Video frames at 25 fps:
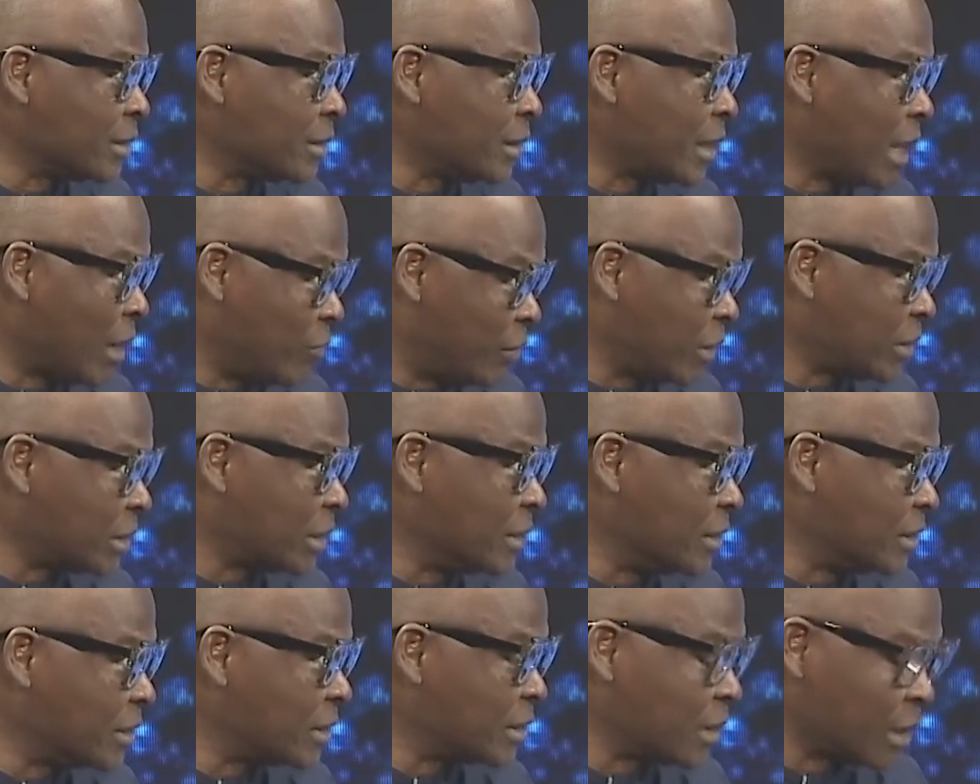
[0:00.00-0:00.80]
ever
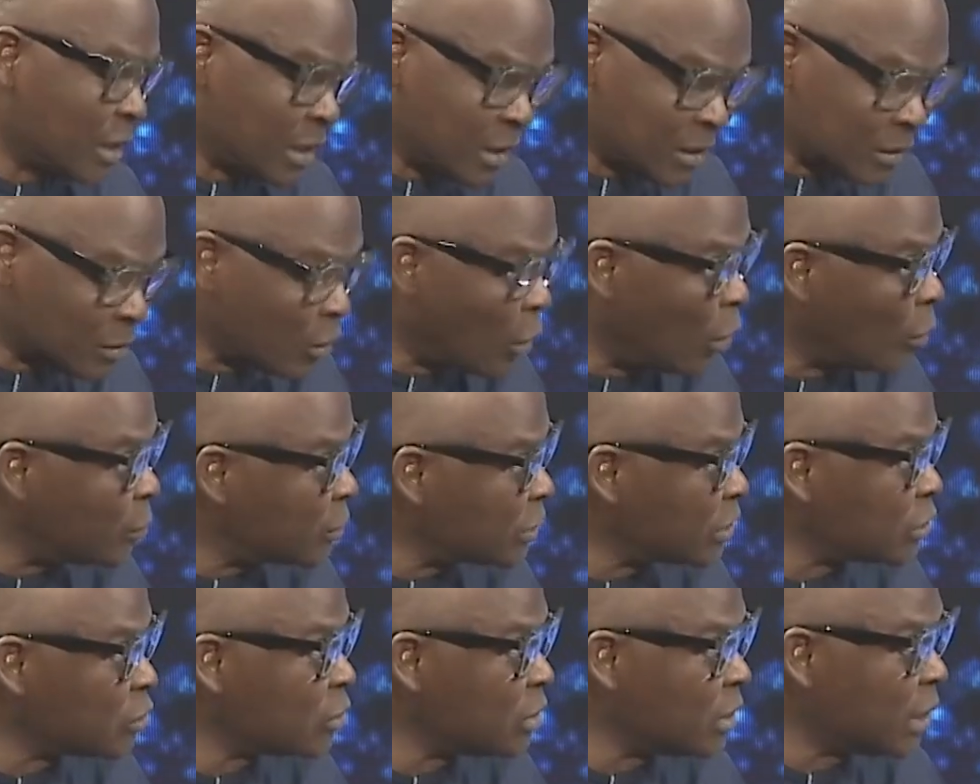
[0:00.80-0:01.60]
since, up
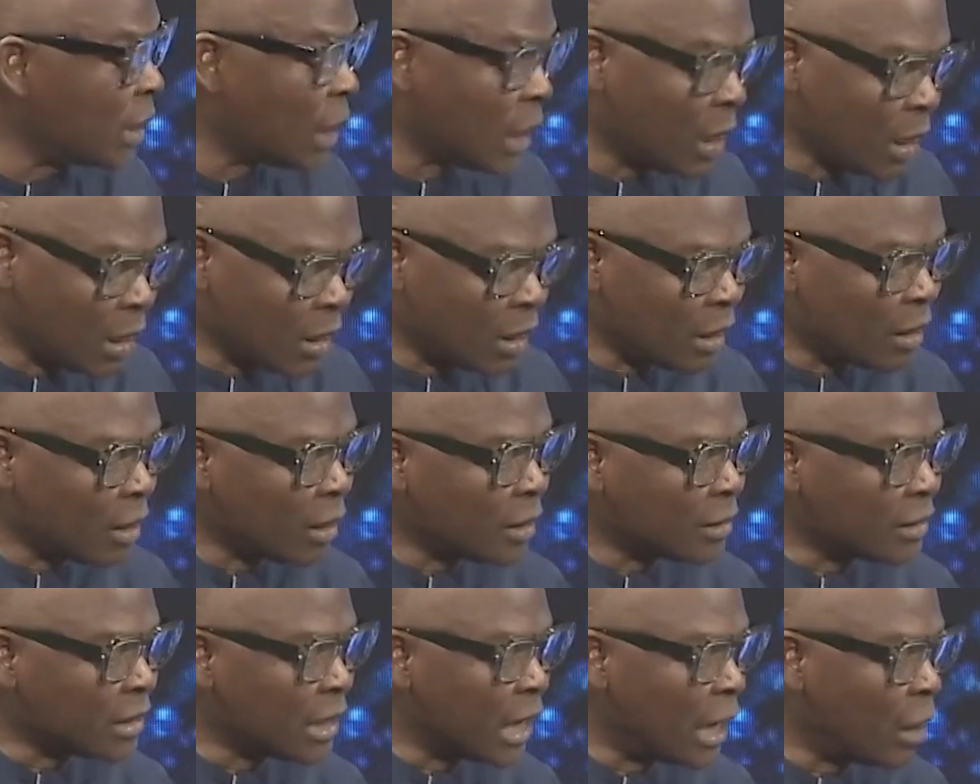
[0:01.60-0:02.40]
to today.
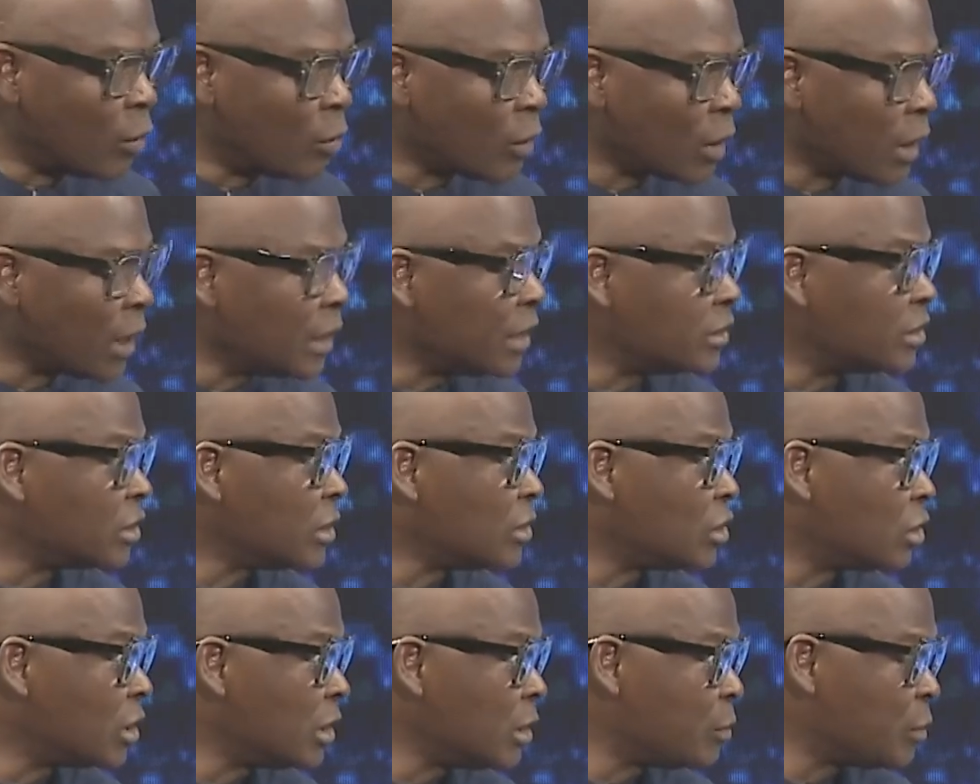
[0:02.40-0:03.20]
Now, is it
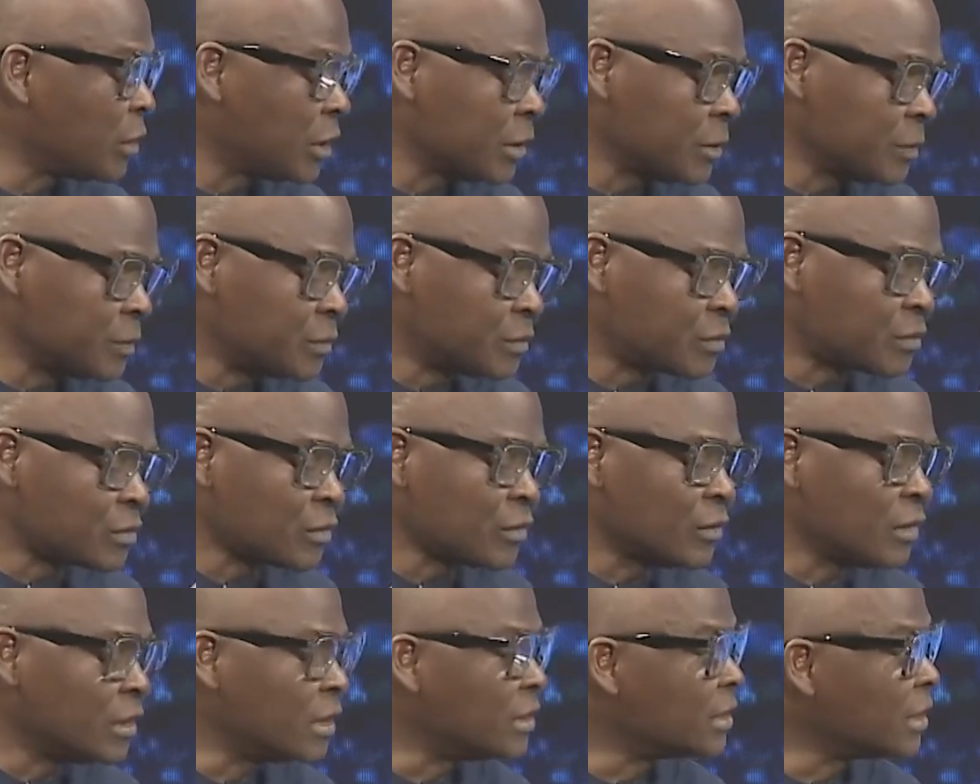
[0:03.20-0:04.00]
GDP?
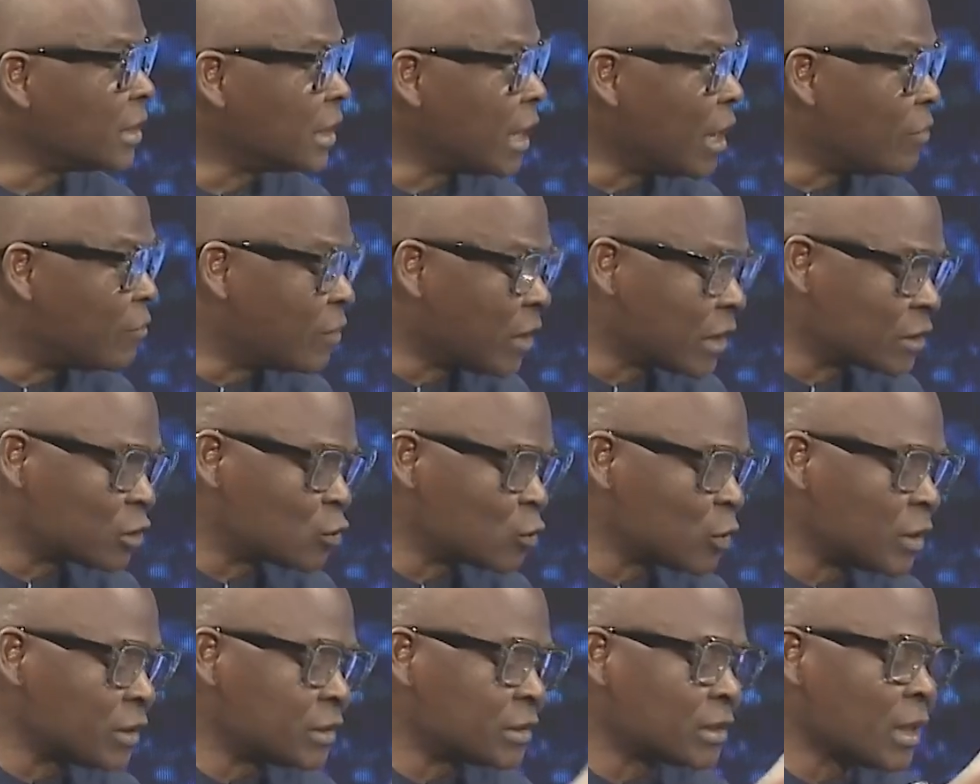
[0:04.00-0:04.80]
Is it FX
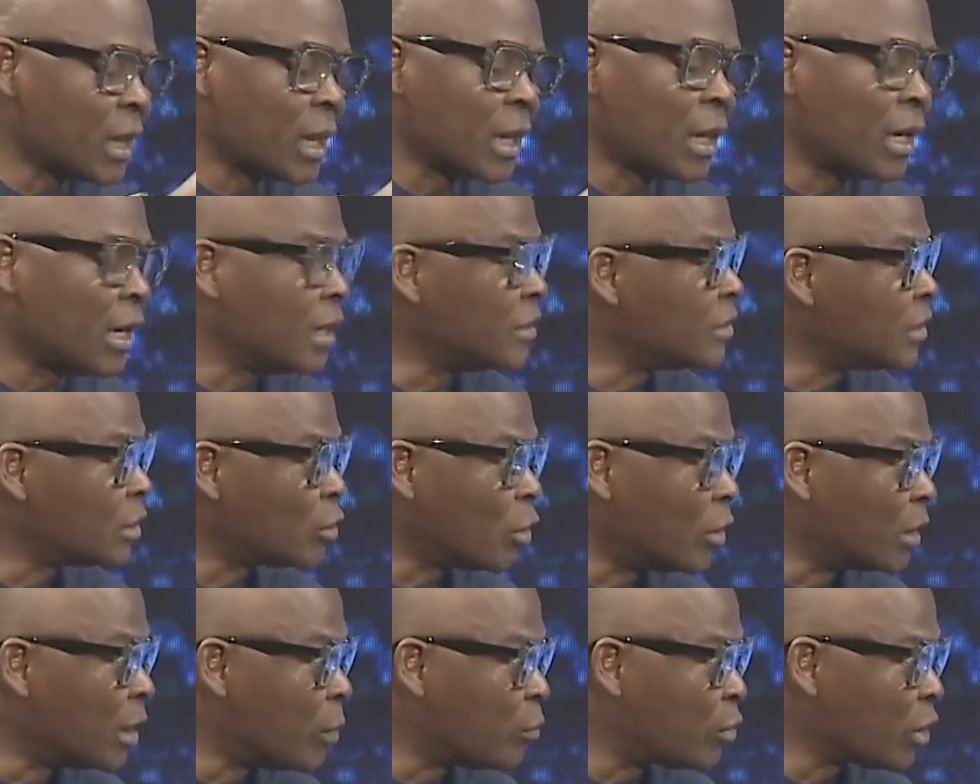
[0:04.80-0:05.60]
rates? Is it
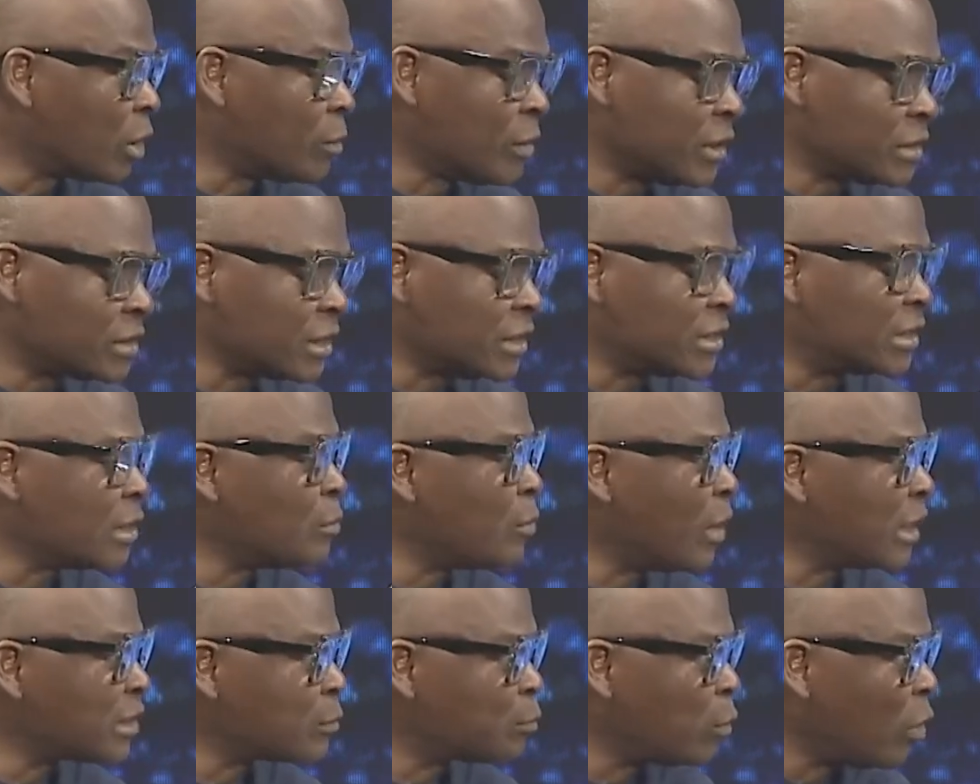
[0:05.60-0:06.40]
unemployment? Is it
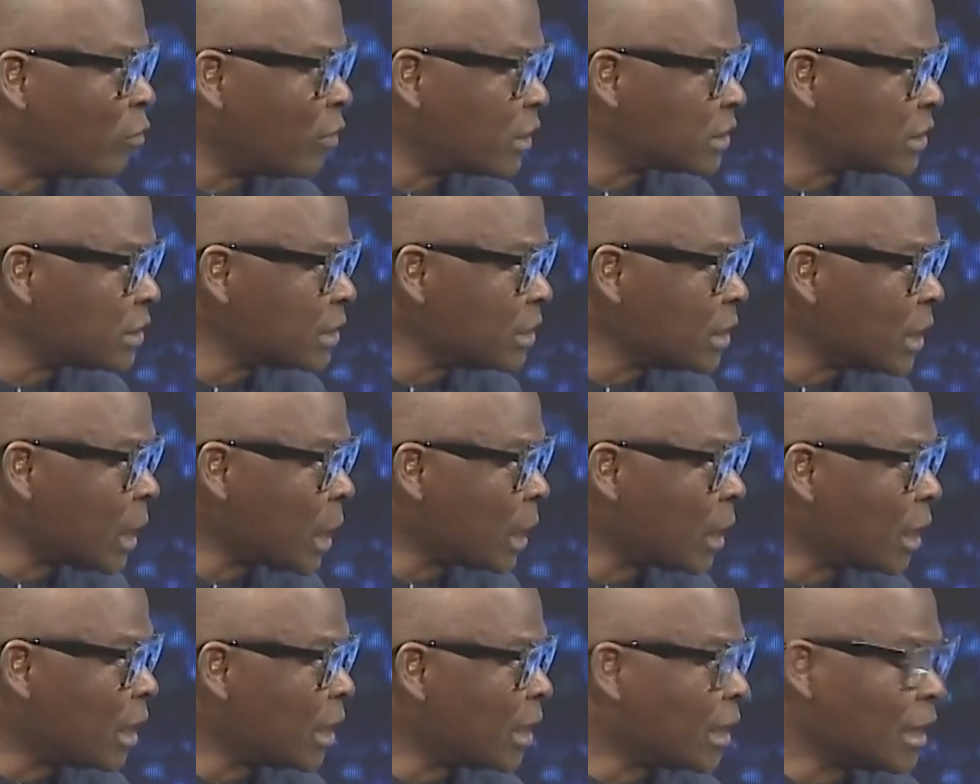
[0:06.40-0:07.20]
mass poverty?
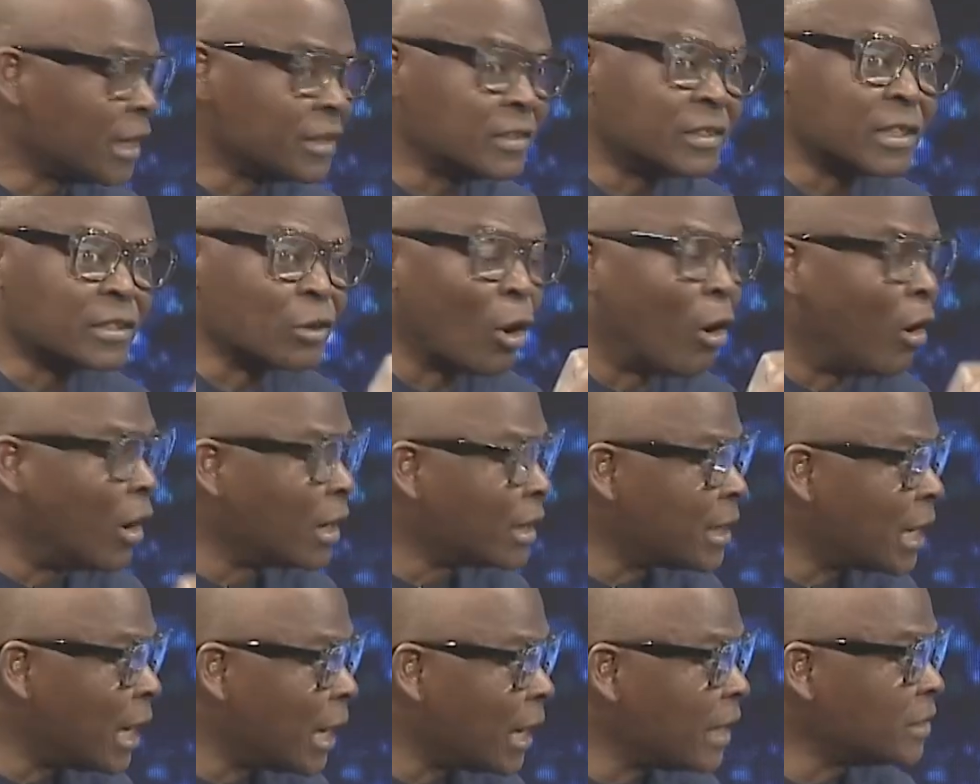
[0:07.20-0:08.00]
Is it
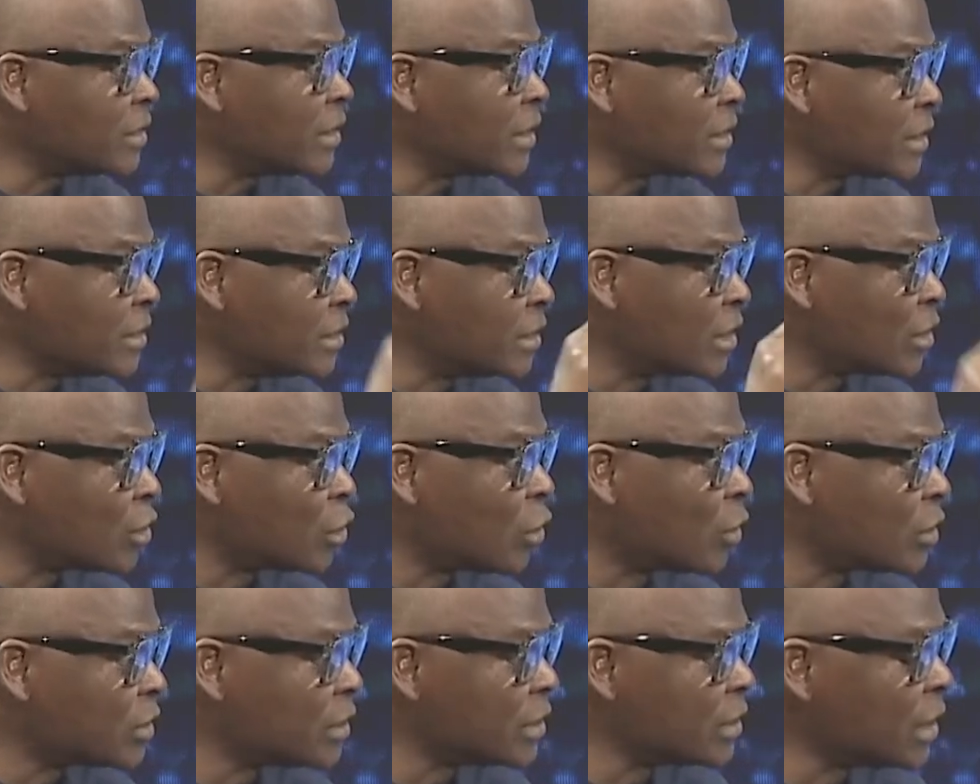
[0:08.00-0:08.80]
hunger? Is it
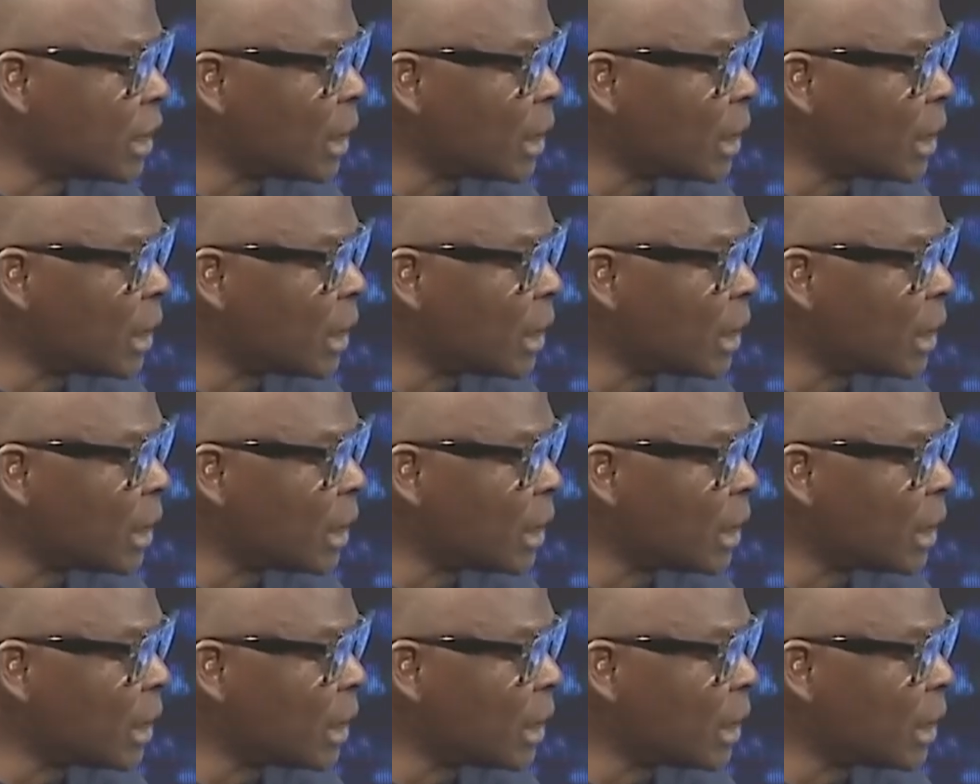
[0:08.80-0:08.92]
insecurity?